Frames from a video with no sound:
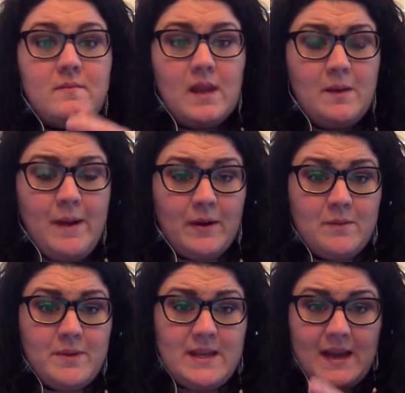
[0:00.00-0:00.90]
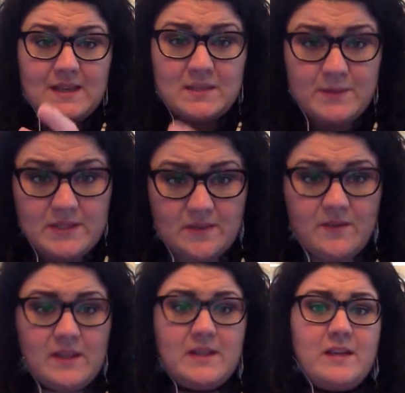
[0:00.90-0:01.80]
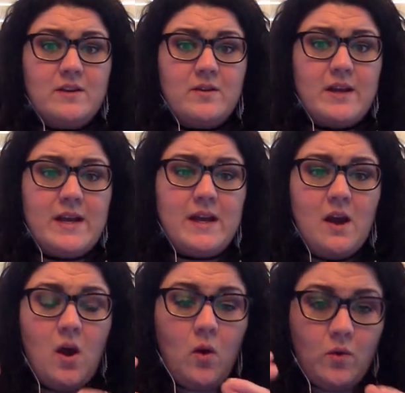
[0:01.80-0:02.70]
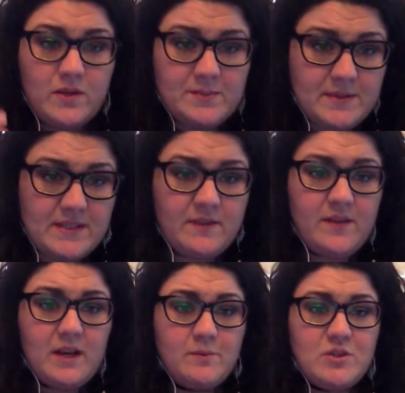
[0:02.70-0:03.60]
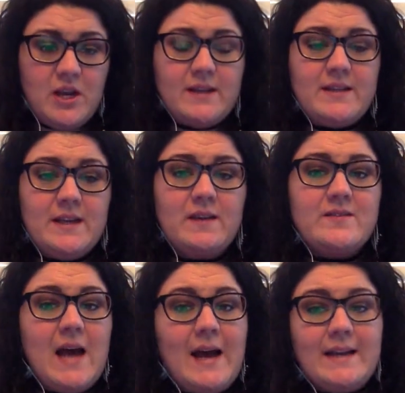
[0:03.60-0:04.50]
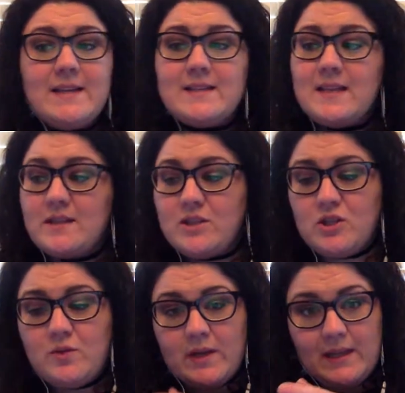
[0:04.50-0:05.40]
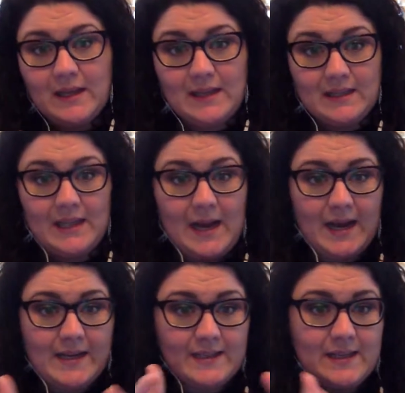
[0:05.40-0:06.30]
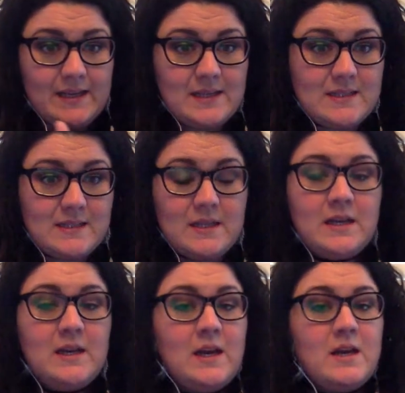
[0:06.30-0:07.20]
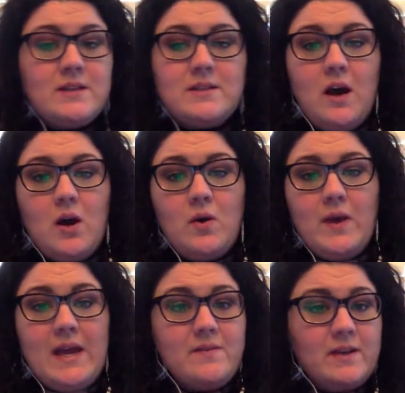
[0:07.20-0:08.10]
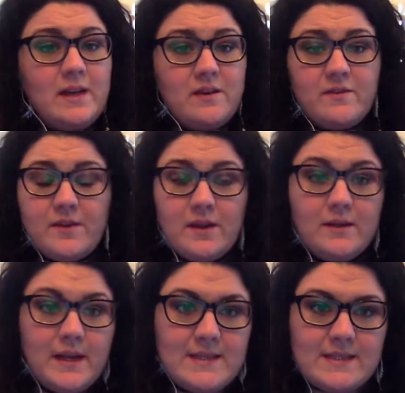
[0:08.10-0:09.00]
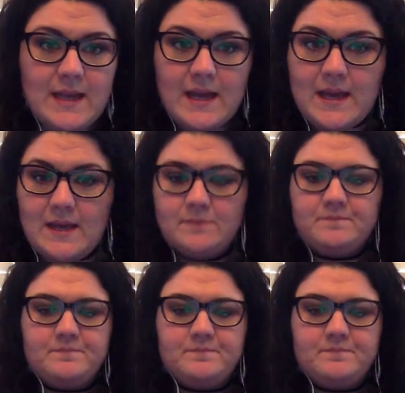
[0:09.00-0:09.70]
about it being a specific theory or specific objectives. I need to see that you can align this. So even if, let's say,